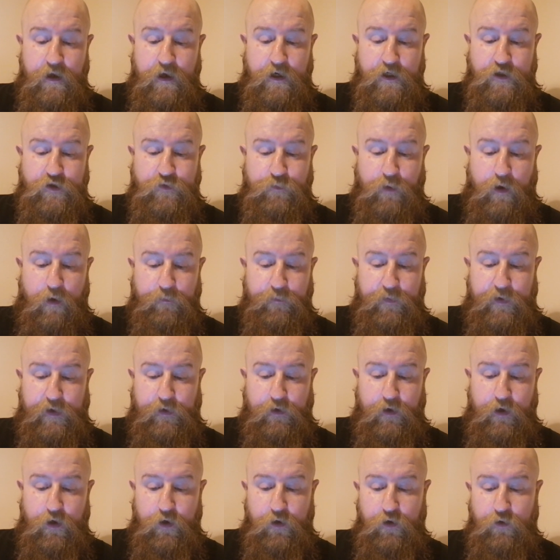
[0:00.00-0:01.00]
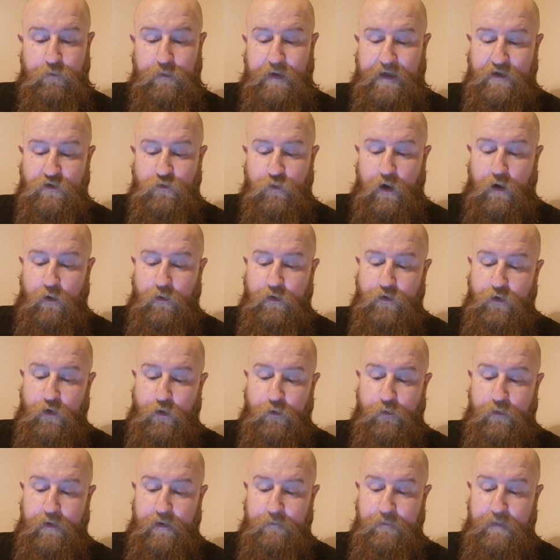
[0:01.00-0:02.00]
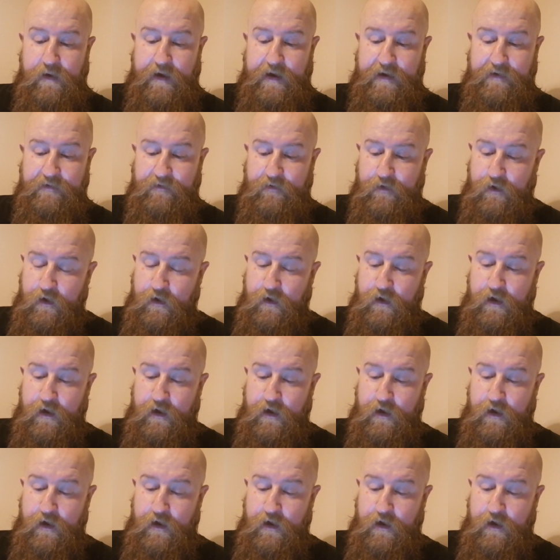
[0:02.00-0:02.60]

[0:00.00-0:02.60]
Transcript: as popular, who mixed well with other inmates,